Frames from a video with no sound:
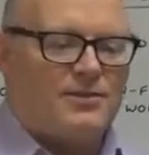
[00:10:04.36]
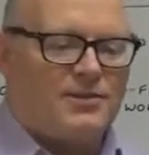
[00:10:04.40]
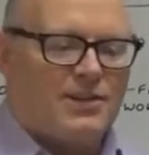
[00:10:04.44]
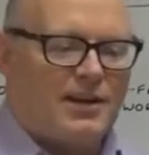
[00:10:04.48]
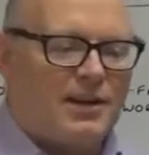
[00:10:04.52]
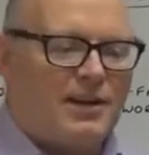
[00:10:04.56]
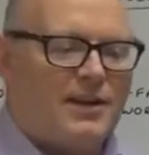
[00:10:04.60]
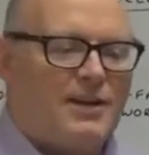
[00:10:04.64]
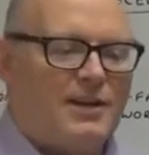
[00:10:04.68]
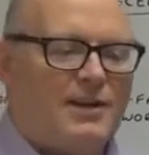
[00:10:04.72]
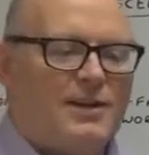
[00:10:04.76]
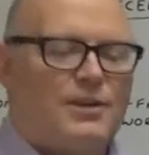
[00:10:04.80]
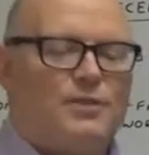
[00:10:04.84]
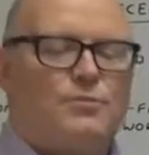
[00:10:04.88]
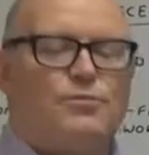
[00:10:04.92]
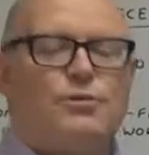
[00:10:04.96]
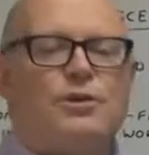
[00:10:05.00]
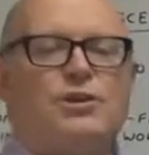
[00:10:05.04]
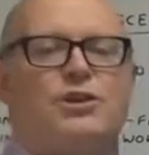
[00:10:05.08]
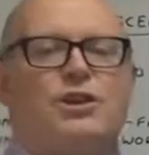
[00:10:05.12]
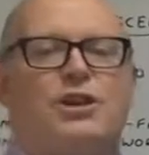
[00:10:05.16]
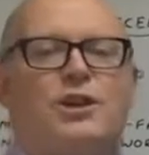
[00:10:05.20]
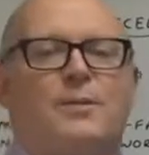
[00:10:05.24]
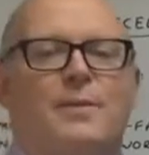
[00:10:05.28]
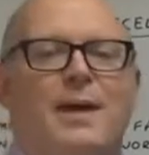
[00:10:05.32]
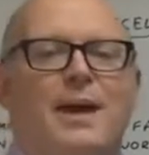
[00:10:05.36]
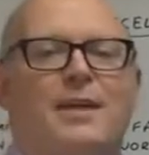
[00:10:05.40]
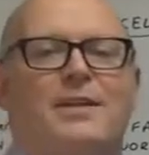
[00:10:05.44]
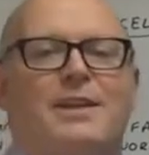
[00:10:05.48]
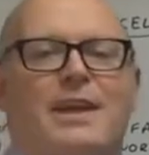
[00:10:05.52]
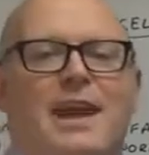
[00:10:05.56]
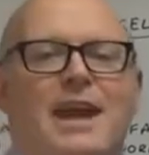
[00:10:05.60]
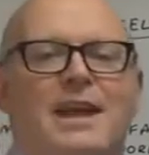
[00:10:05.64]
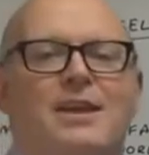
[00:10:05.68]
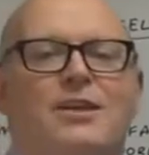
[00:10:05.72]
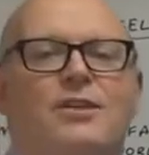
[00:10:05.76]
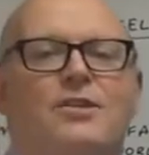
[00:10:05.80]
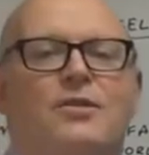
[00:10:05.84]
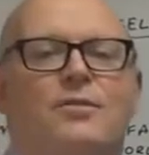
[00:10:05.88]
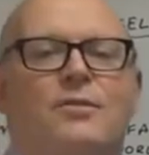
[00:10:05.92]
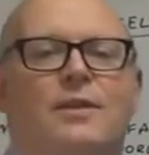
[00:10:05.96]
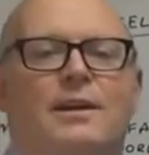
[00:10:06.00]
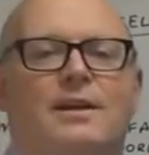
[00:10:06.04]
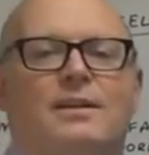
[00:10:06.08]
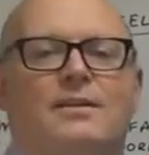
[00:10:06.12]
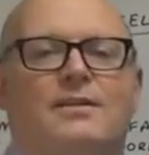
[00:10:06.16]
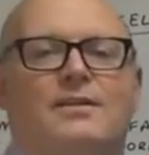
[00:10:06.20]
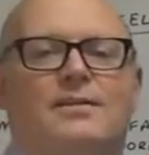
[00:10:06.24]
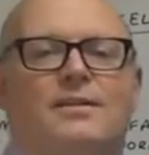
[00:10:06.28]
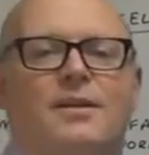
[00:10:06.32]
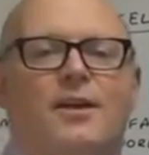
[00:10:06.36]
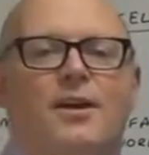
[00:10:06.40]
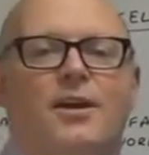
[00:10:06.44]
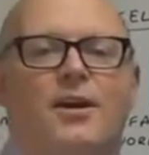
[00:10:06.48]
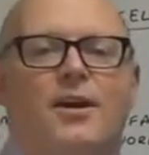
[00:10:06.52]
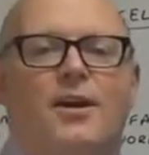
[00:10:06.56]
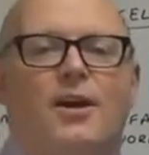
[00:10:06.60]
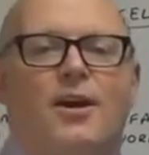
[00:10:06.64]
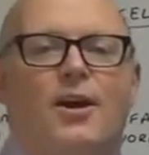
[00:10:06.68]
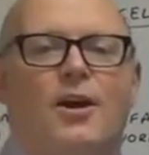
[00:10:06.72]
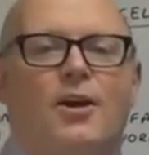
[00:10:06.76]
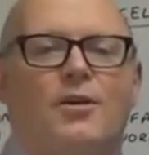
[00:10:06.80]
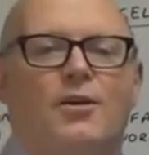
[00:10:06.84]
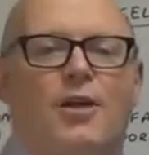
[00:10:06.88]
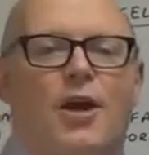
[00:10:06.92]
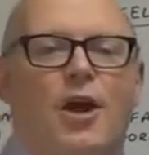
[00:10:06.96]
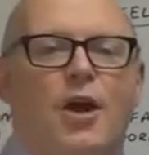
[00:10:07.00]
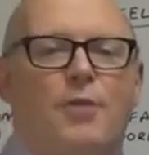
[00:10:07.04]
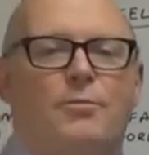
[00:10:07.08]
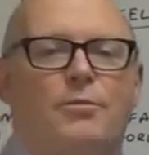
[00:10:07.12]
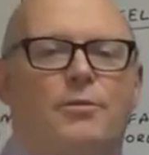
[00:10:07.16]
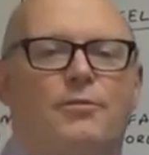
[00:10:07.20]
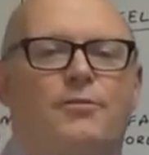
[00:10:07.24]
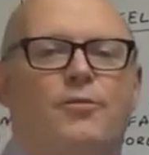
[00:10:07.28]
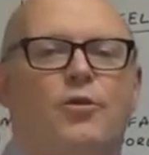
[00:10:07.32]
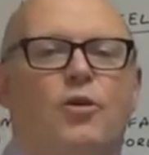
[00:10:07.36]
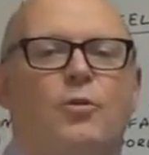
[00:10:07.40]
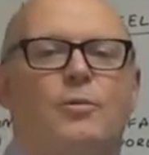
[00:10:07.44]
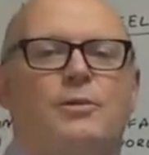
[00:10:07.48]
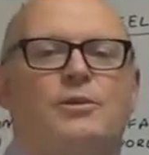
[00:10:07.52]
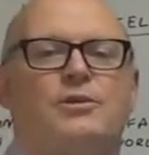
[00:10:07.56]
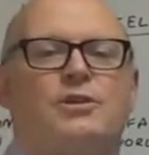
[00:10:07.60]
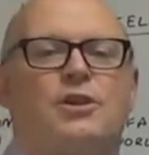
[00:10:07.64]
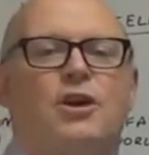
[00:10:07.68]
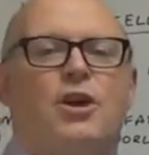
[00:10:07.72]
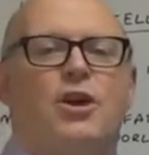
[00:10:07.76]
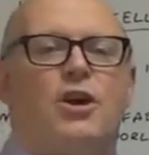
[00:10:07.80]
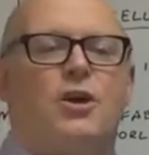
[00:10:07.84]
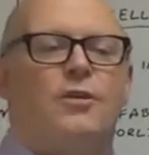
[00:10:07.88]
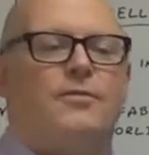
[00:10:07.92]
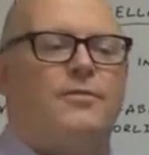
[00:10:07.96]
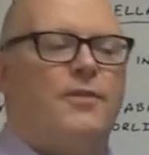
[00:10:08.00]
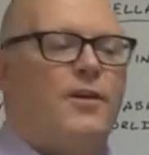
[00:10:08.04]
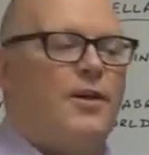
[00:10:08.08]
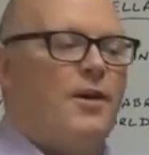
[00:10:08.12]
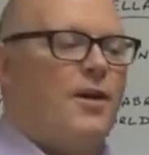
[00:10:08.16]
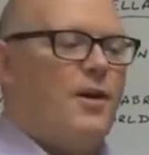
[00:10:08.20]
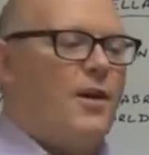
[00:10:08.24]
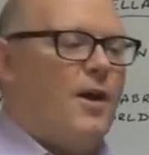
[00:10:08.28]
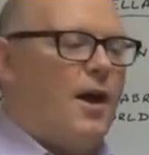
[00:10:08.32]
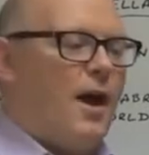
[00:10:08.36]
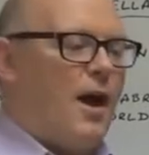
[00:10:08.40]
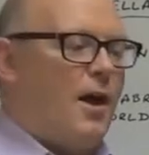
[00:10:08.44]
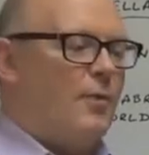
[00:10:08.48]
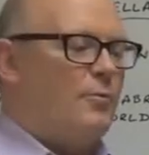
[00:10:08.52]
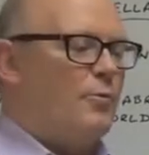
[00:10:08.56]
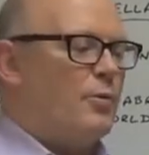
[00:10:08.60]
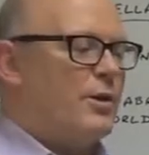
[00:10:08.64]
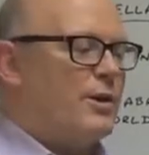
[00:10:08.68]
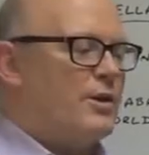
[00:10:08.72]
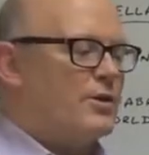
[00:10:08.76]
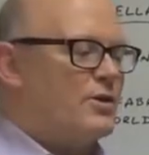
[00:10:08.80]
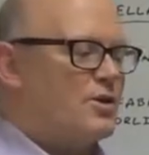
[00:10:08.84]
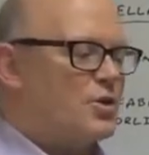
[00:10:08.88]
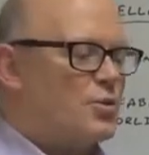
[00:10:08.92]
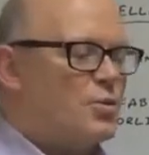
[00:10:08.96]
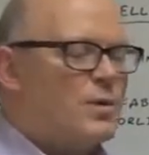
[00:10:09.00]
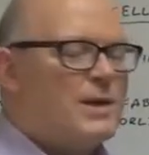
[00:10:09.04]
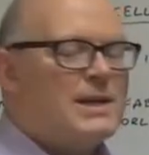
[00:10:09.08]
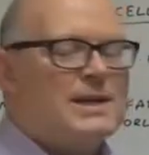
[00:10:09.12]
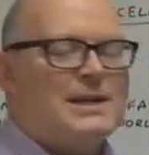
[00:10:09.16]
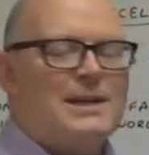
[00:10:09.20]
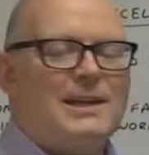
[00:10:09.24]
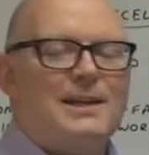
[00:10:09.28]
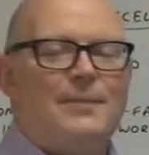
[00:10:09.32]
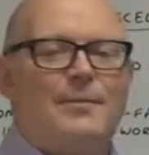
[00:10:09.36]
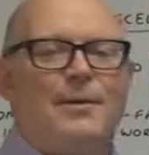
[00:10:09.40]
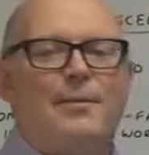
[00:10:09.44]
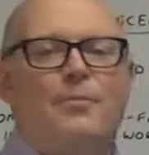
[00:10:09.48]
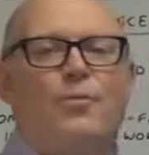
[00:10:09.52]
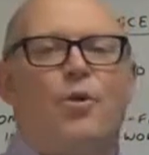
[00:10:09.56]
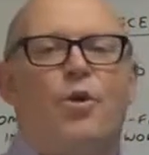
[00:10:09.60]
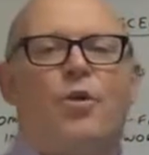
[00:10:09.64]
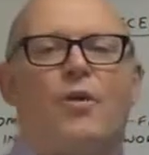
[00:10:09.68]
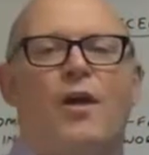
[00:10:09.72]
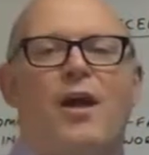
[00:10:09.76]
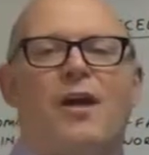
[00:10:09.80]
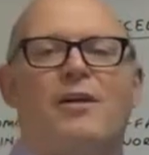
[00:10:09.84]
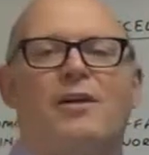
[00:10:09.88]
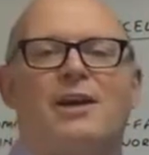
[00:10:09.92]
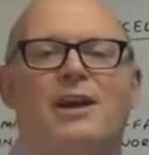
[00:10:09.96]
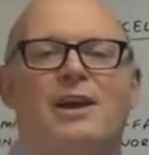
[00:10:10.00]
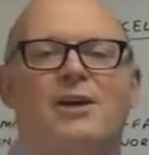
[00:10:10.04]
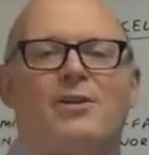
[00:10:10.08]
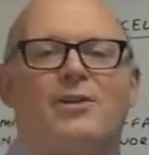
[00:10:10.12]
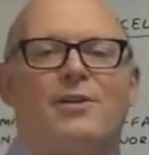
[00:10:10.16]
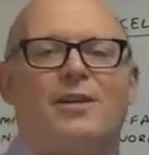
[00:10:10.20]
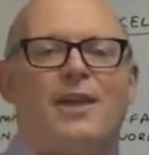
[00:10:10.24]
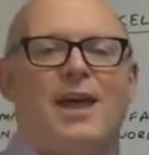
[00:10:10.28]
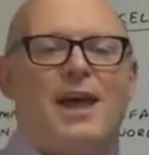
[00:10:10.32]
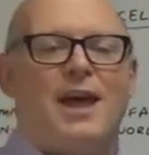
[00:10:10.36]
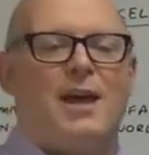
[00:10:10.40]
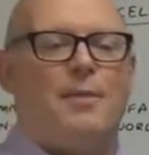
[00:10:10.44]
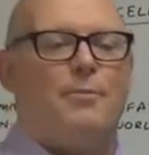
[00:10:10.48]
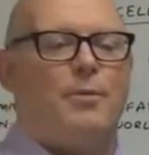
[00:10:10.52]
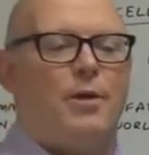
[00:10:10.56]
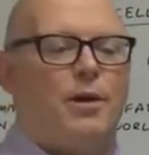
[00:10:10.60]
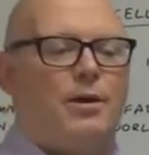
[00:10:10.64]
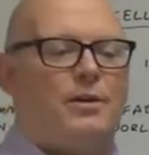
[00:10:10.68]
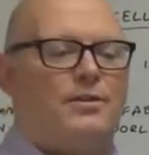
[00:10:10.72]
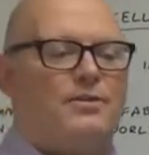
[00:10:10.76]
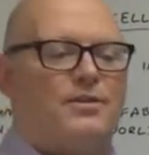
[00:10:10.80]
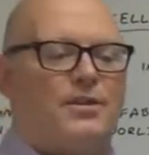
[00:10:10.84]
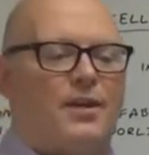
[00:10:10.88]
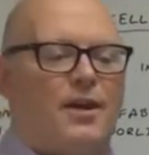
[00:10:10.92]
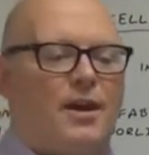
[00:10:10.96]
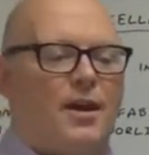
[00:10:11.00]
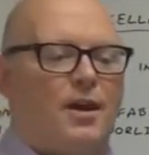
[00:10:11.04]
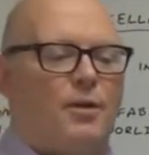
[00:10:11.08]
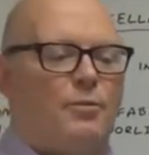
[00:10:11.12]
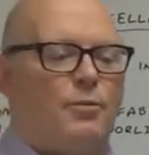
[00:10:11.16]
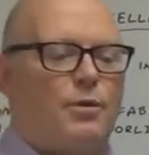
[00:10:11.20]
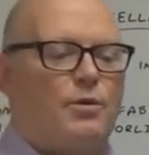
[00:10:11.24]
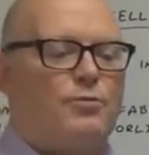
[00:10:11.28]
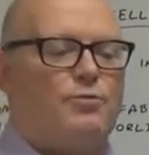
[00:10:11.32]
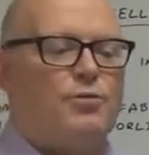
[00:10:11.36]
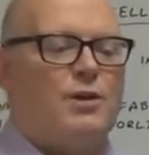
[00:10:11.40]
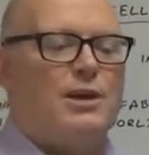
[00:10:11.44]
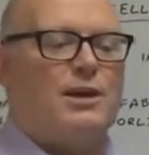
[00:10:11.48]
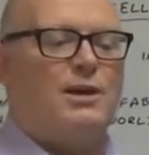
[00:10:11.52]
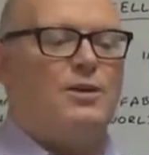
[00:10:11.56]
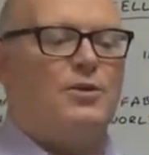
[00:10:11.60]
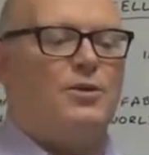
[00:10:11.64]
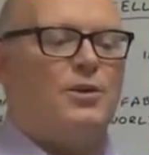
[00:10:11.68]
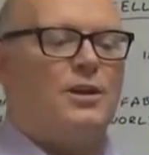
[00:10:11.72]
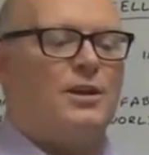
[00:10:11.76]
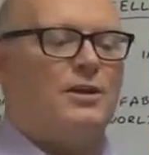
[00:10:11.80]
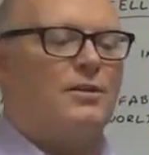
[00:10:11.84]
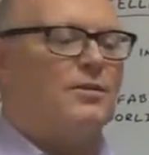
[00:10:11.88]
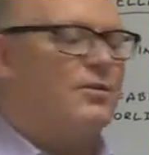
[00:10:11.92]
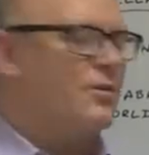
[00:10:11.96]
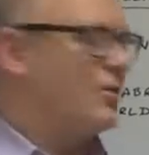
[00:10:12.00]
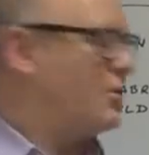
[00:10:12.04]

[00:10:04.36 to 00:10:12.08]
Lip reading: silicon is reaching about the end of its performance curve. We can squeeze a little bit more out here and there, but we're really looking